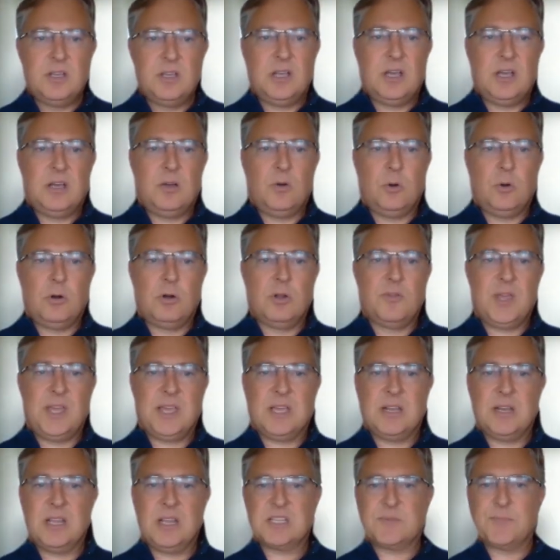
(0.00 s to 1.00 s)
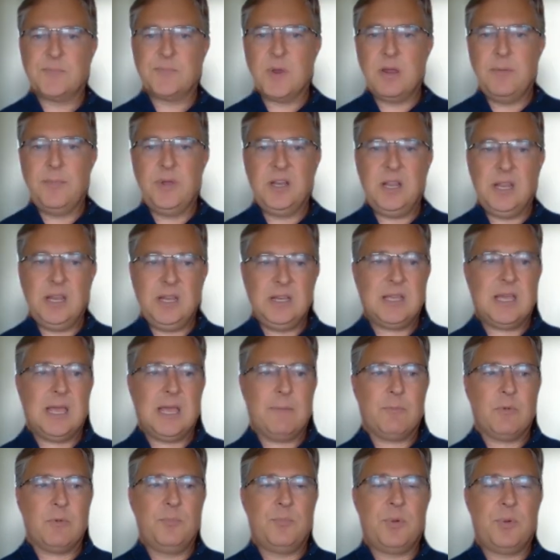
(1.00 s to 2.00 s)
Uh, or they can experiment in
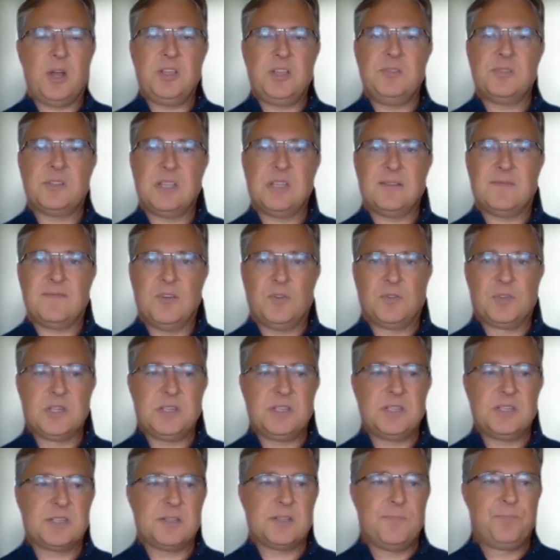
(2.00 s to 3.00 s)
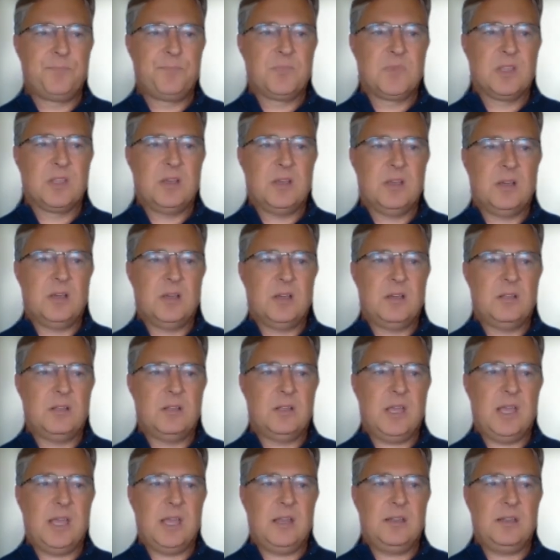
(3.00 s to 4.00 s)
camera by using filters uh,
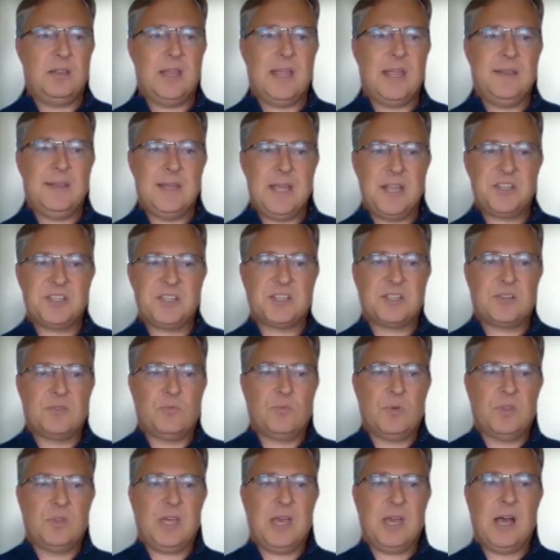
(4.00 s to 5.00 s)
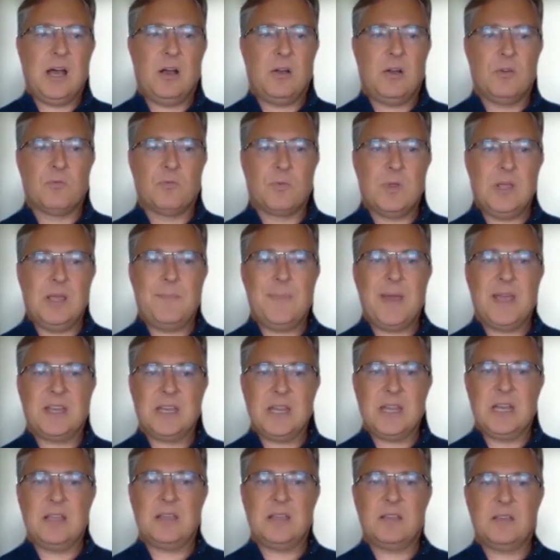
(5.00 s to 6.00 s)
and, and nets with our rear
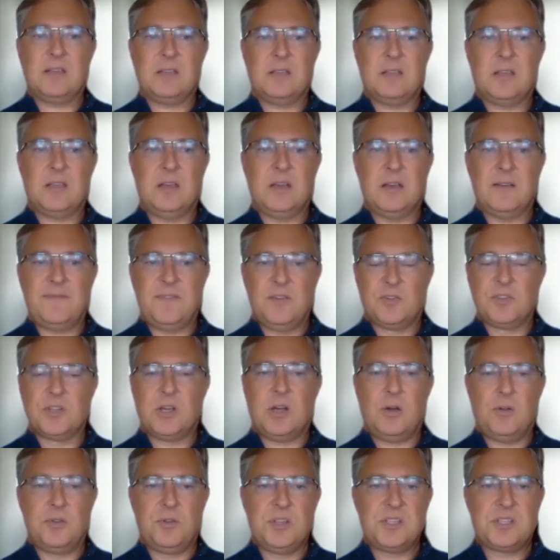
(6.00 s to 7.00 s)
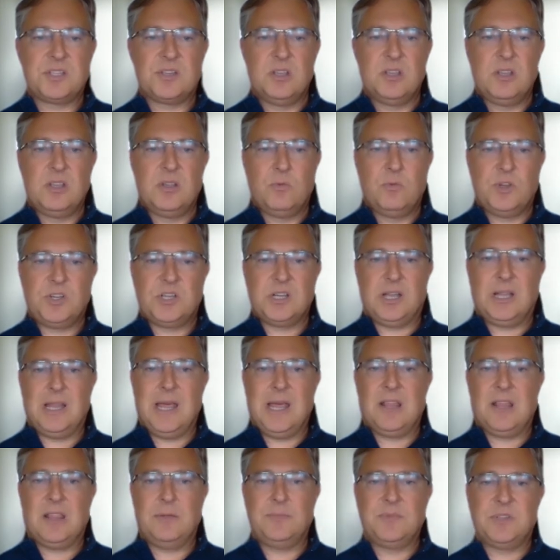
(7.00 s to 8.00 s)
magnetic uh, filter holders, which
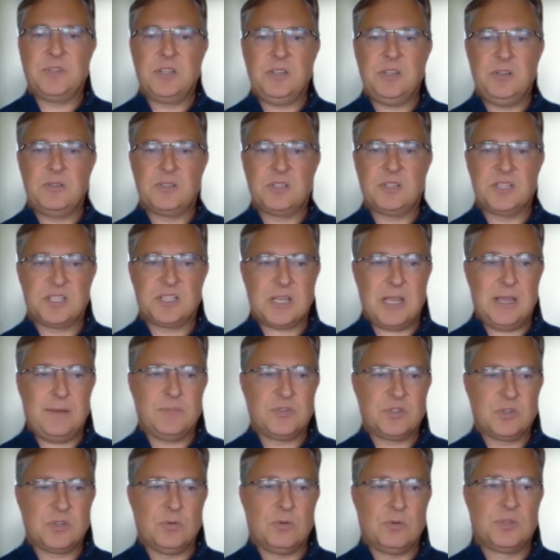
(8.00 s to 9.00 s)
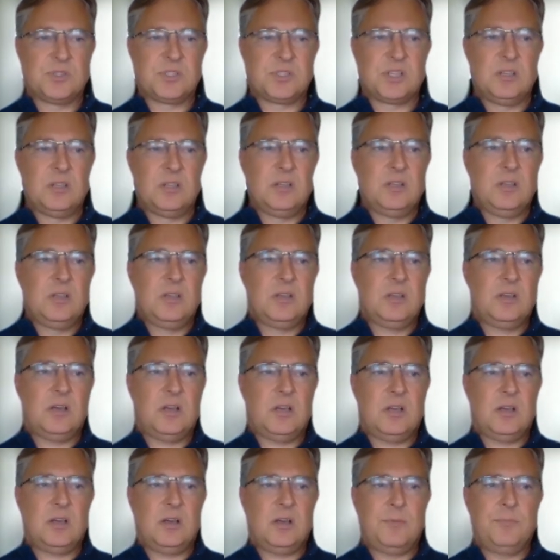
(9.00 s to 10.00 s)
allow them to use the same tools uh,
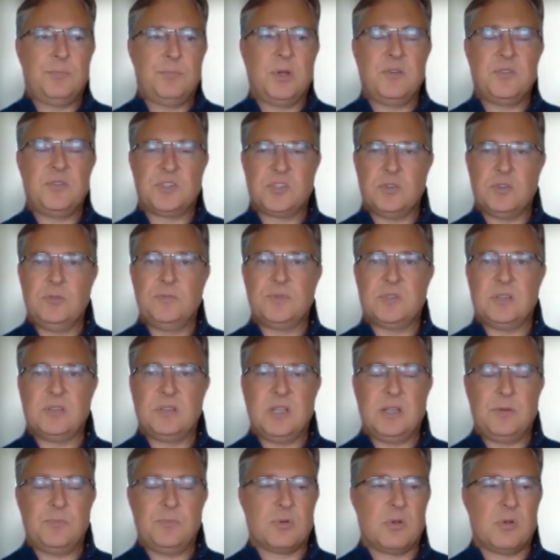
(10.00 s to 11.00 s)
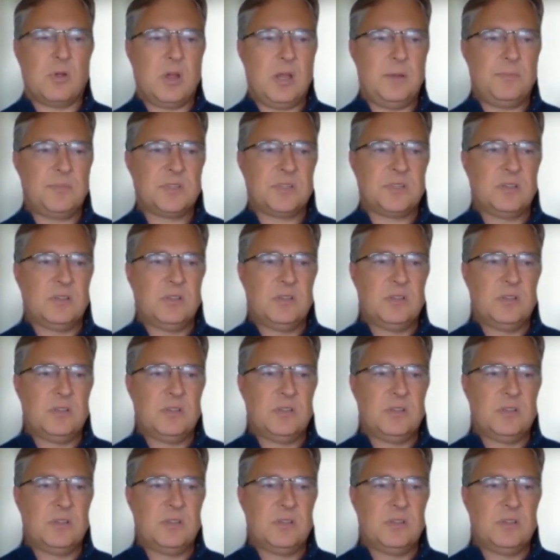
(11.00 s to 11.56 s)
on both zooms and, and primes.